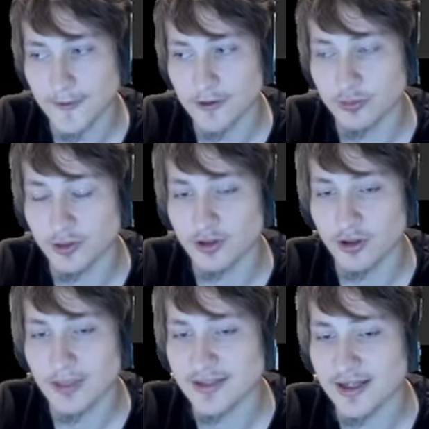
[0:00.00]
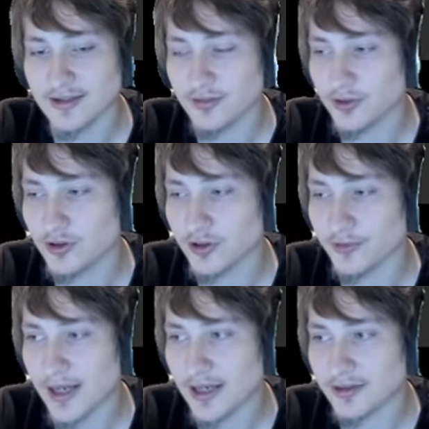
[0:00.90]
It's weird. On my dad's computer
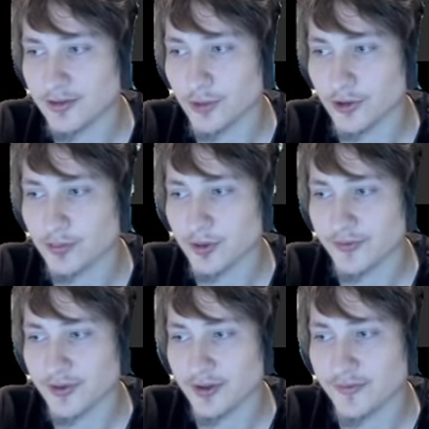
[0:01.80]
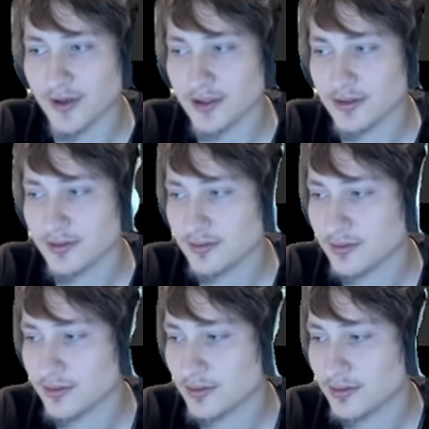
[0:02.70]
on Mac, it works perfectly fine.
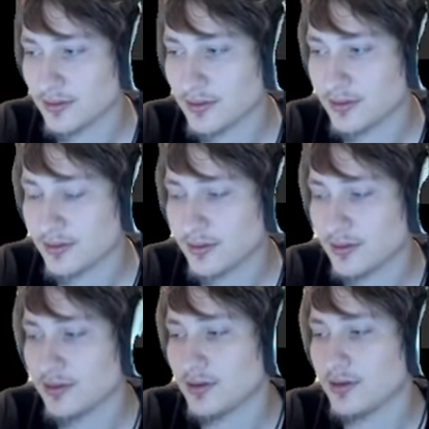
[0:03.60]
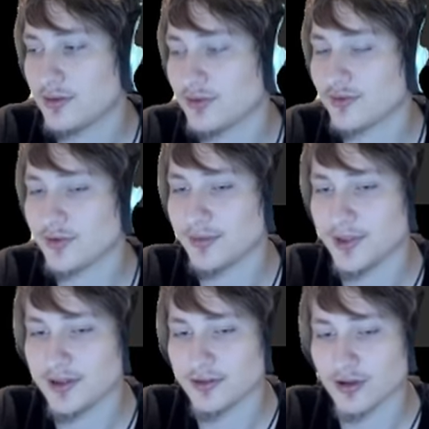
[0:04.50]
It's just for
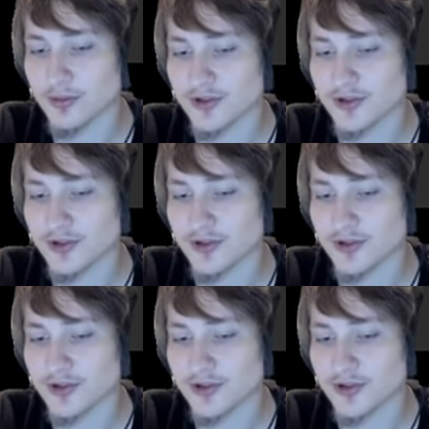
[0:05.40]
me, the Chrome